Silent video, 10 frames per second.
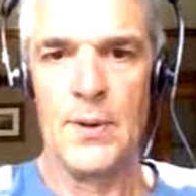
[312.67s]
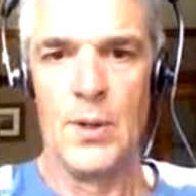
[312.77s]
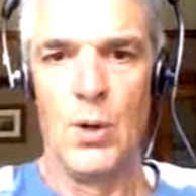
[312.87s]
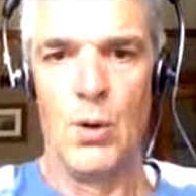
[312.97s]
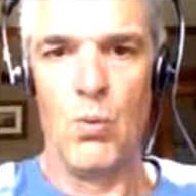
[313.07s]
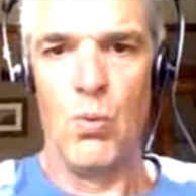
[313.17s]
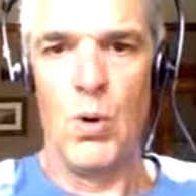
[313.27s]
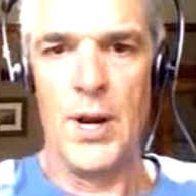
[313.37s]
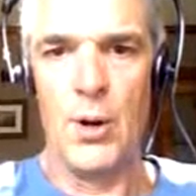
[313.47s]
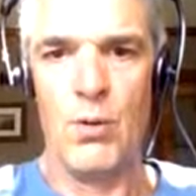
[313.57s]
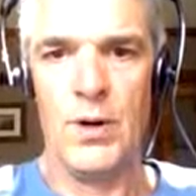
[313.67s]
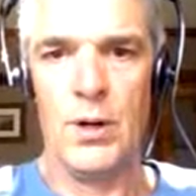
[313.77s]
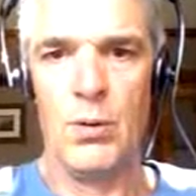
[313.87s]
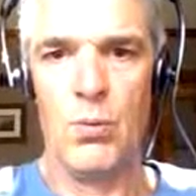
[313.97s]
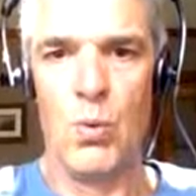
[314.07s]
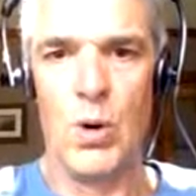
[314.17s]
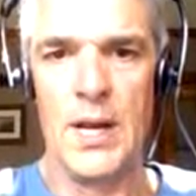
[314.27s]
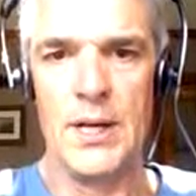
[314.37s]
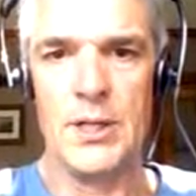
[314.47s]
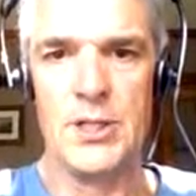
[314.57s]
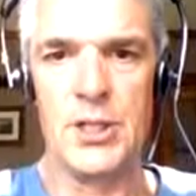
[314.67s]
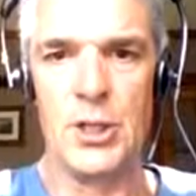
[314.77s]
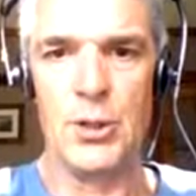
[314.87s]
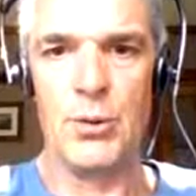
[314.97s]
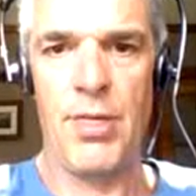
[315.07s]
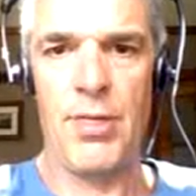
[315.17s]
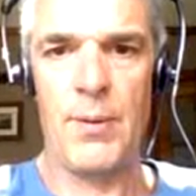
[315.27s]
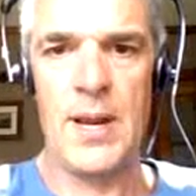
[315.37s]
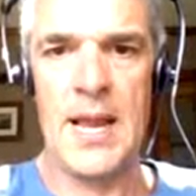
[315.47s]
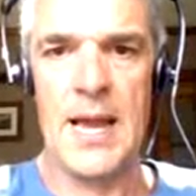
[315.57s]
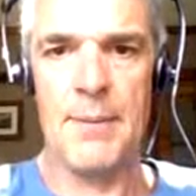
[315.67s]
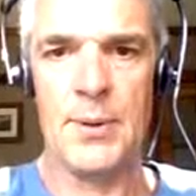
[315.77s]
1 over, 1, 2, 3 up.